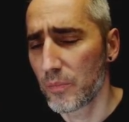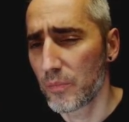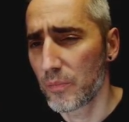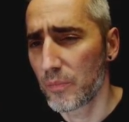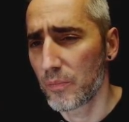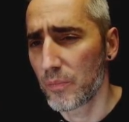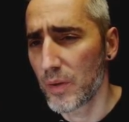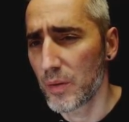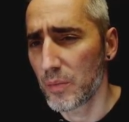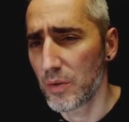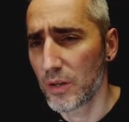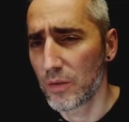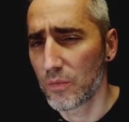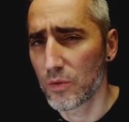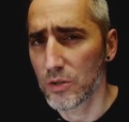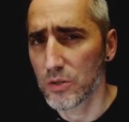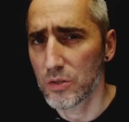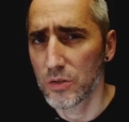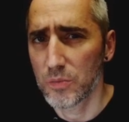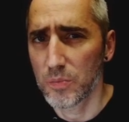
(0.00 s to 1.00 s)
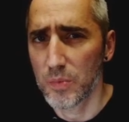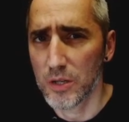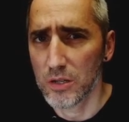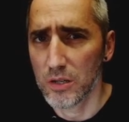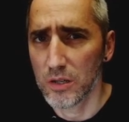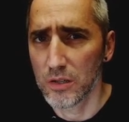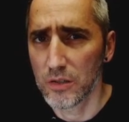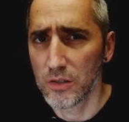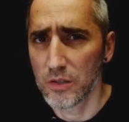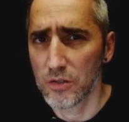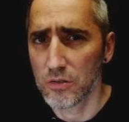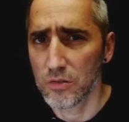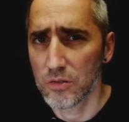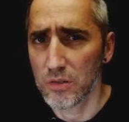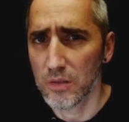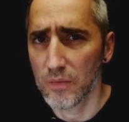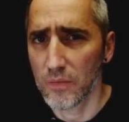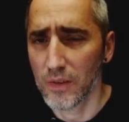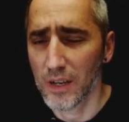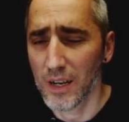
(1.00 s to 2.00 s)
maybe it was a special edition or
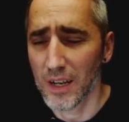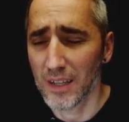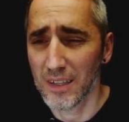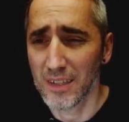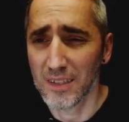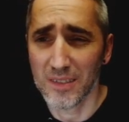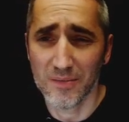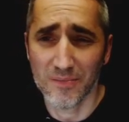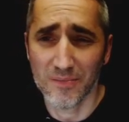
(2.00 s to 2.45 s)
something like this.